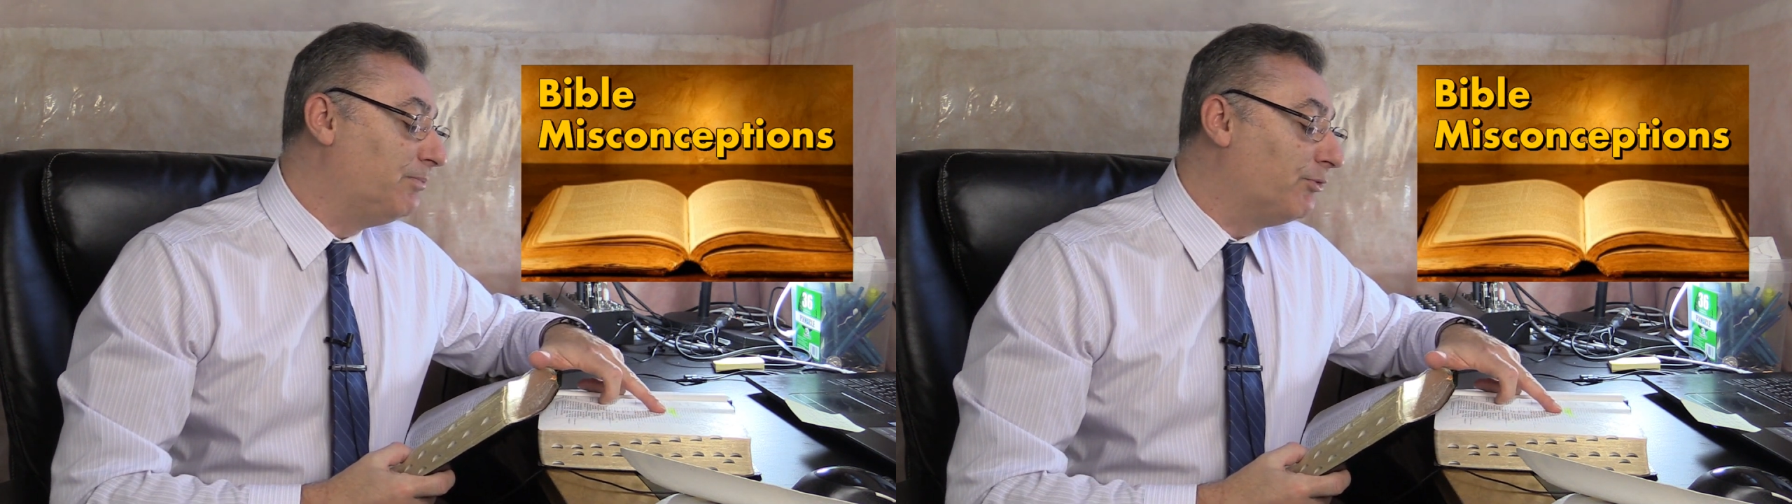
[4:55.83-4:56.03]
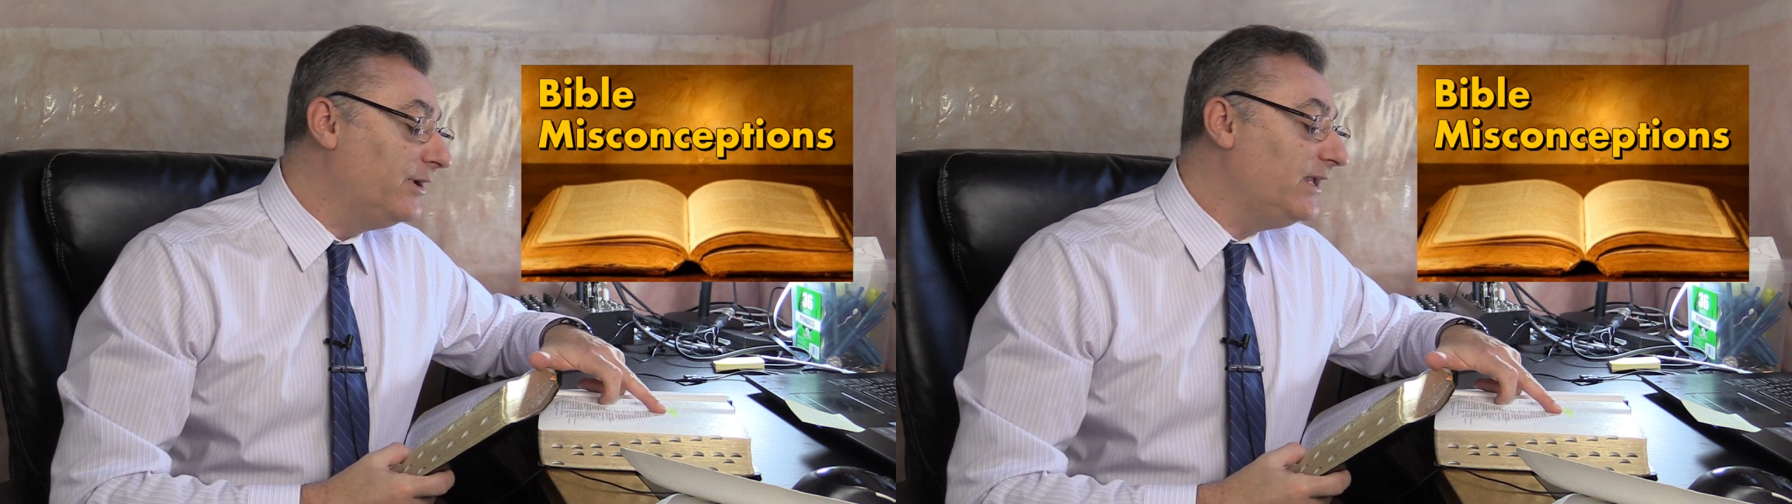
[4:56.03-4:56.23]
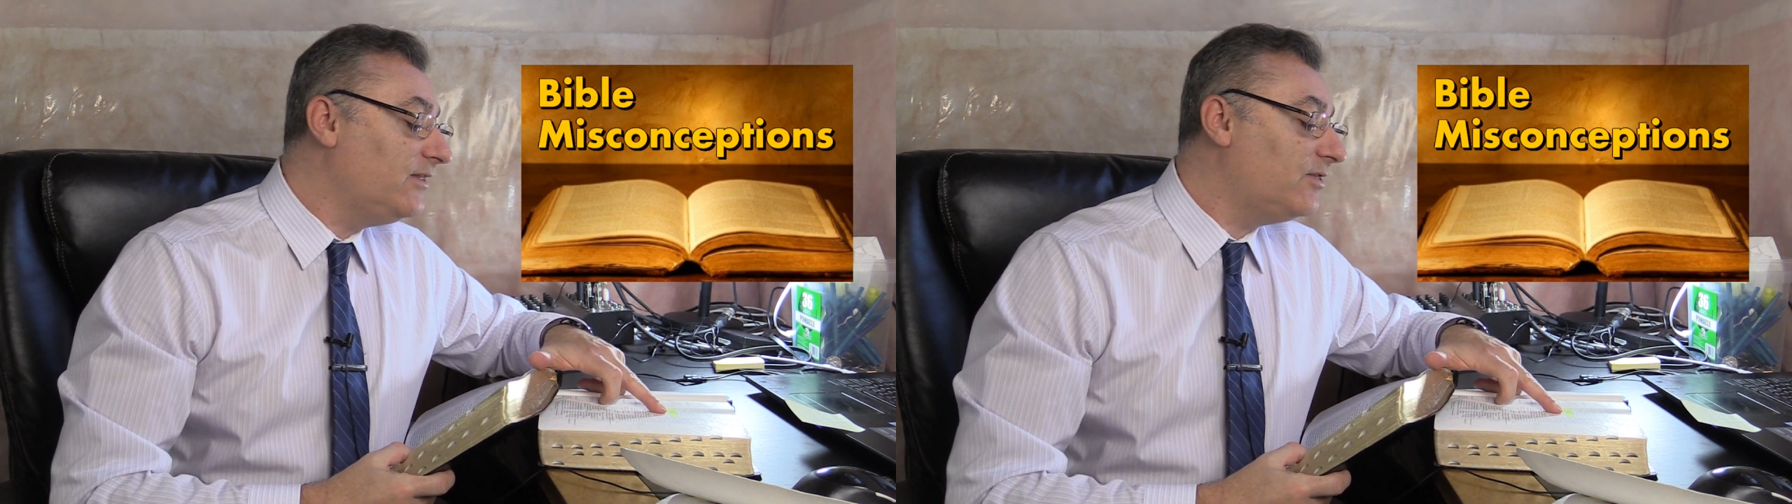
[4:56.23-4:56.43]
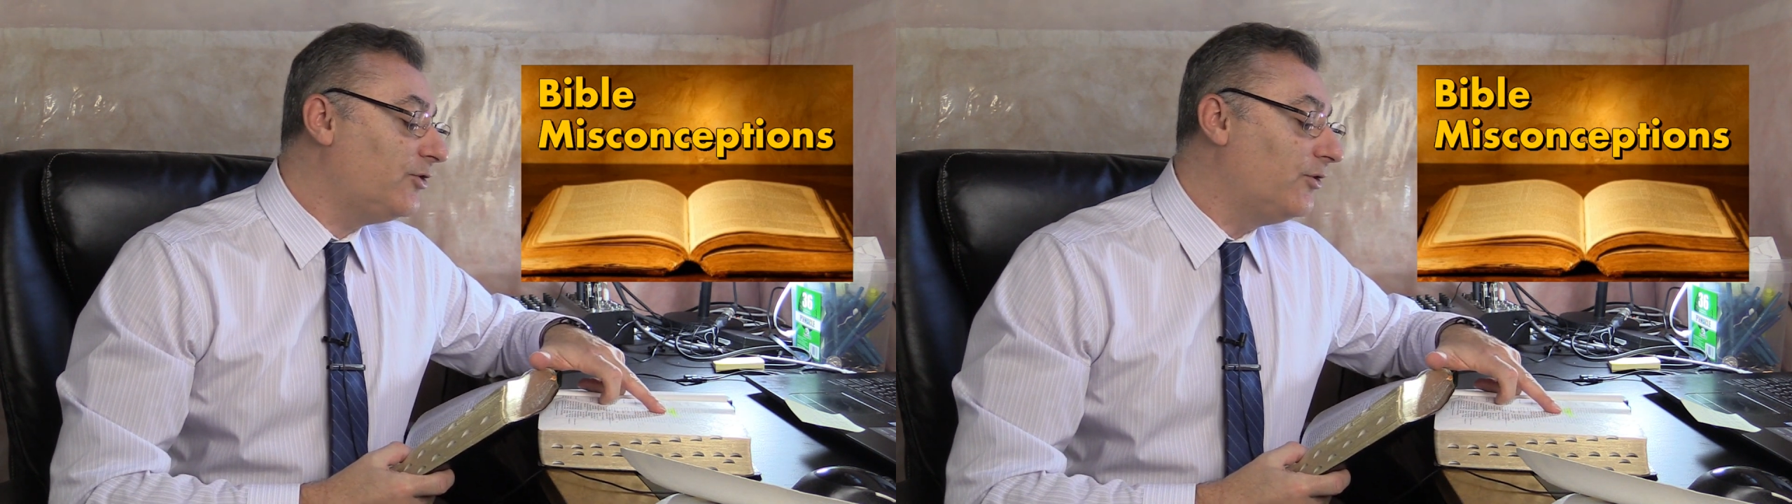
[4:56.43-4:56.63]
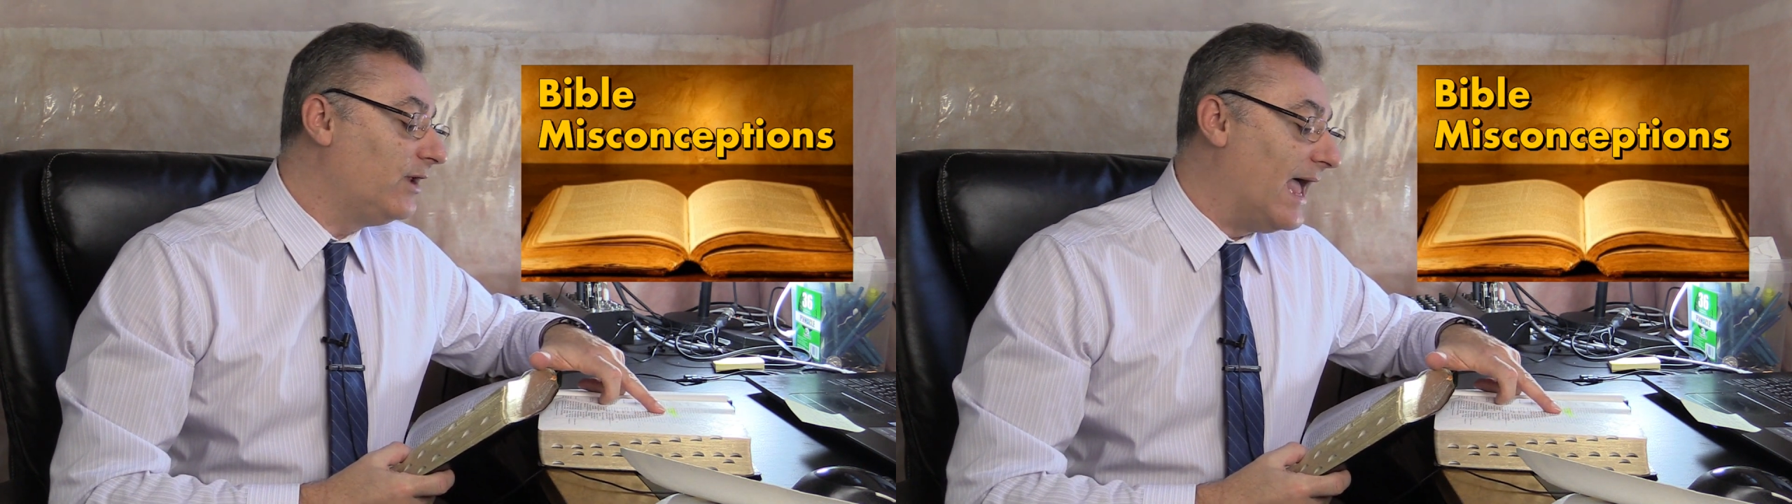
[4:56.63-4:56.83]
breathed
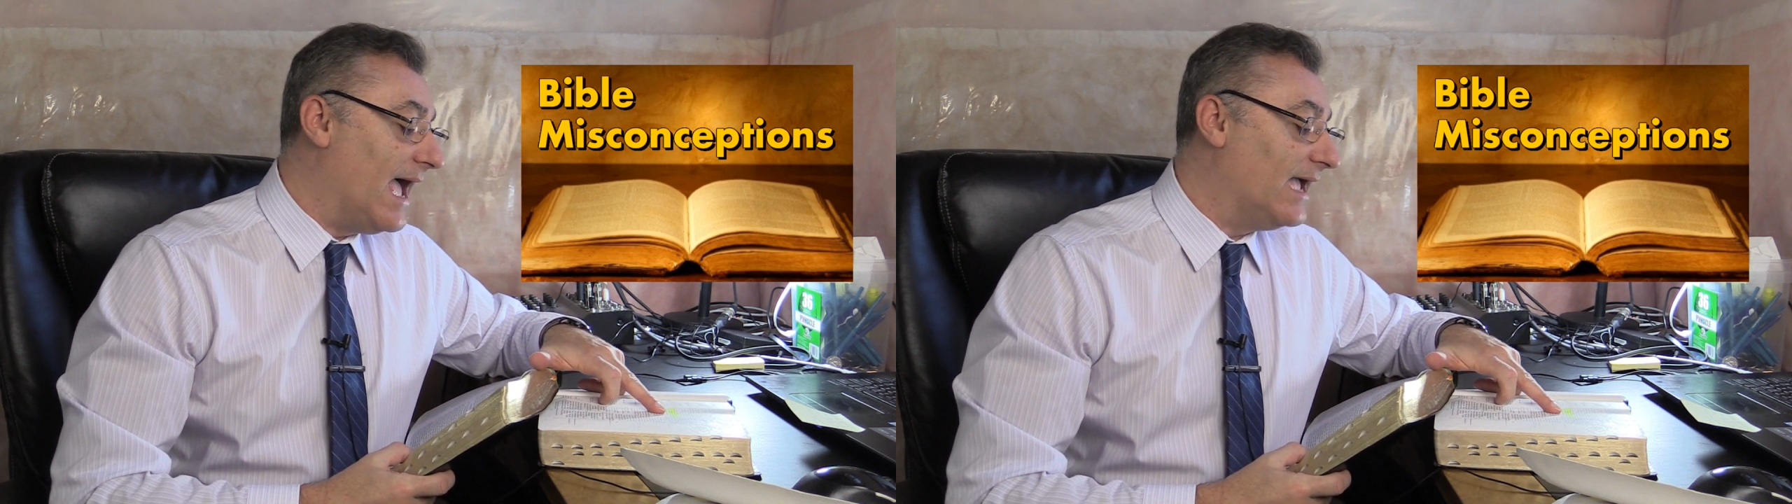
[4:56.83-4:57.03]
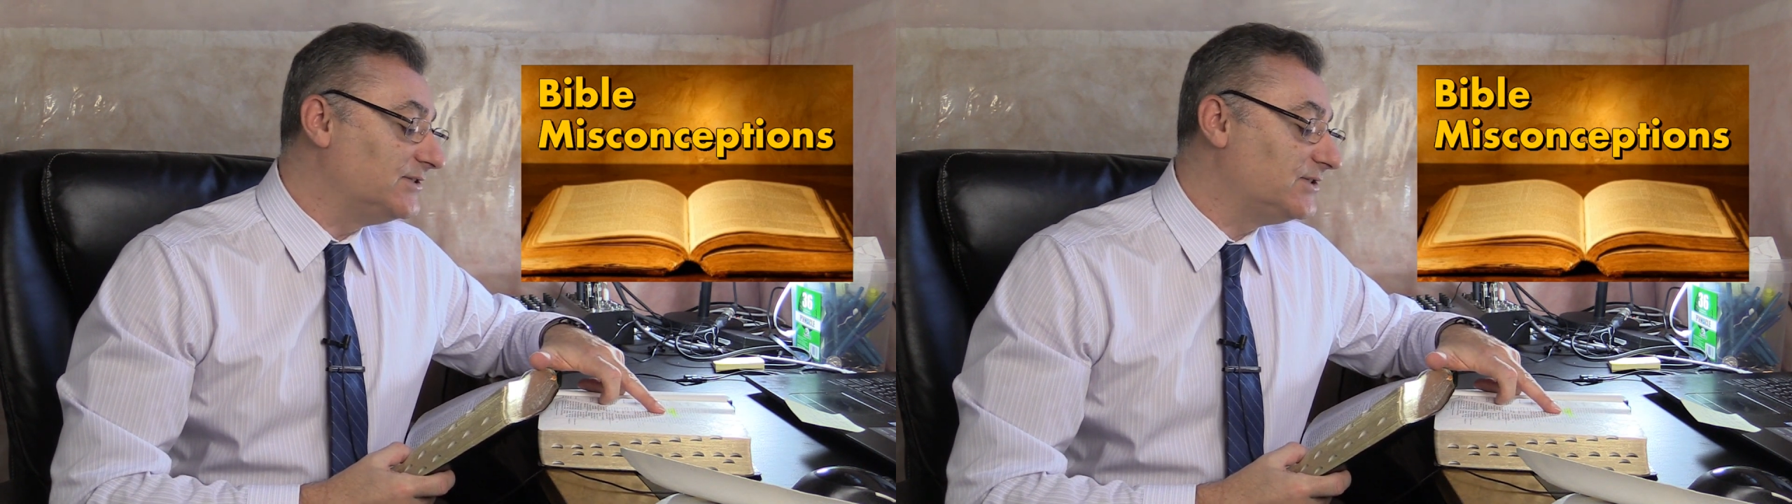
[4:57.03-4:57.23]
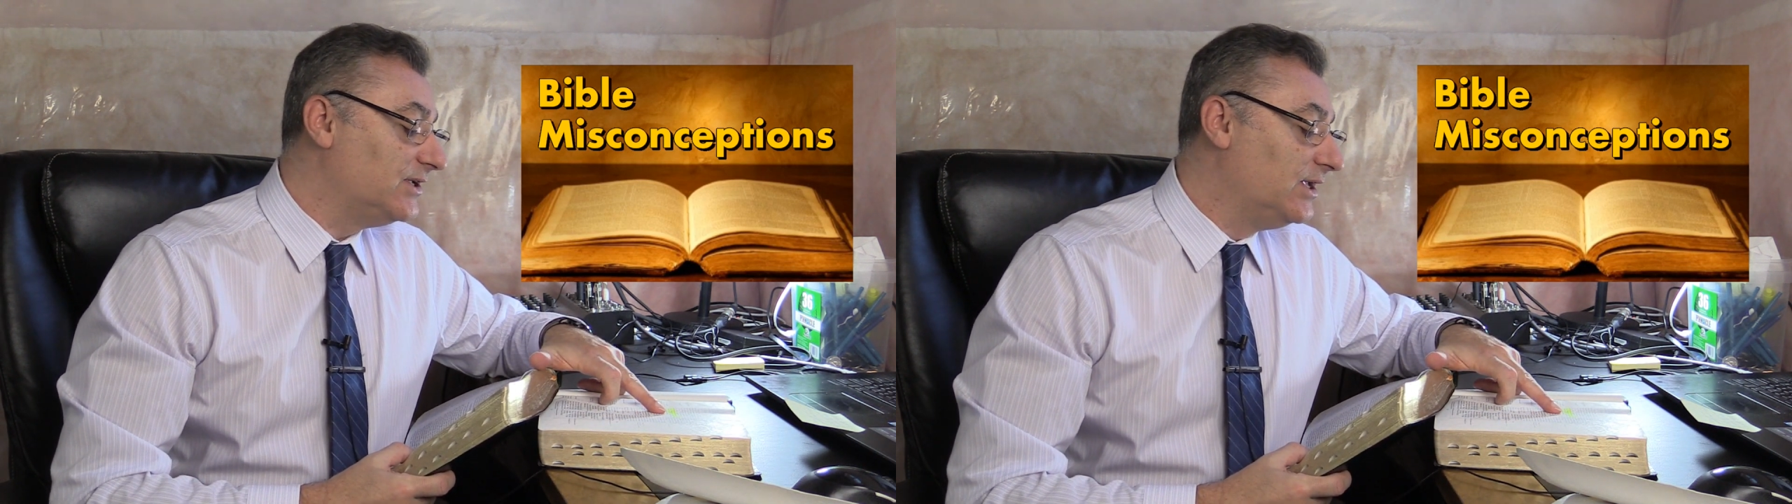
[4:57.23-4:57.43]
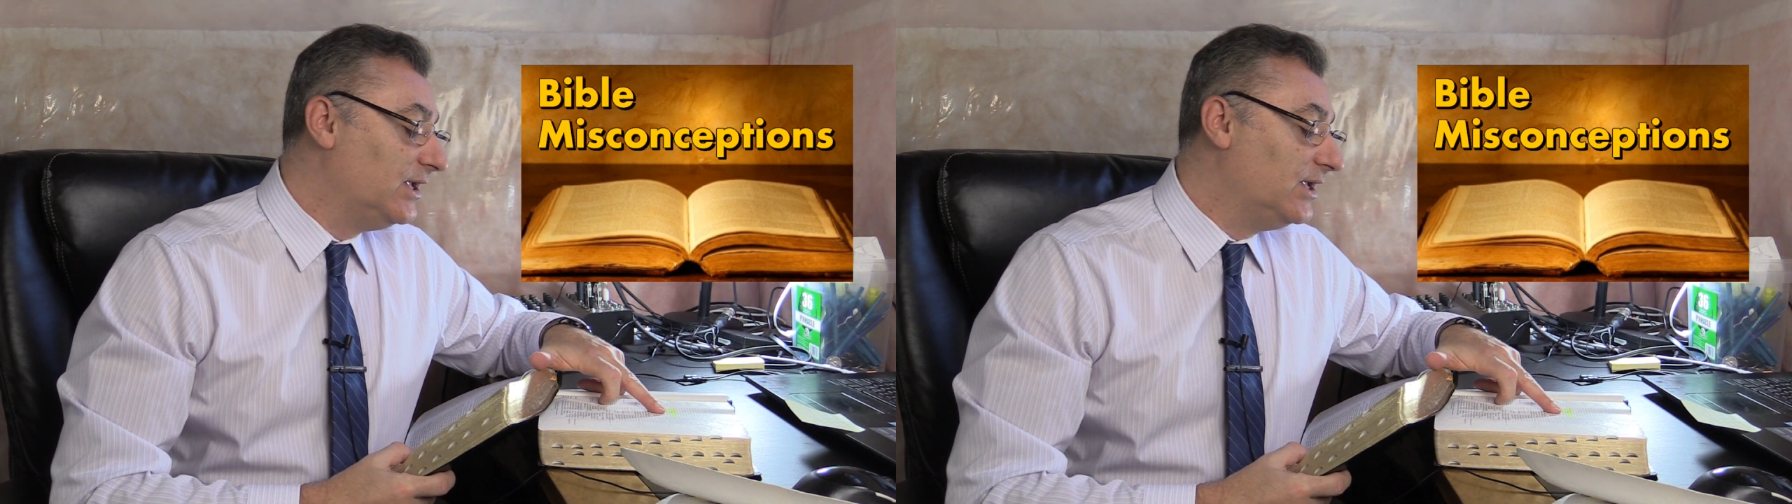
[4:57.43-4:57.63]
her last,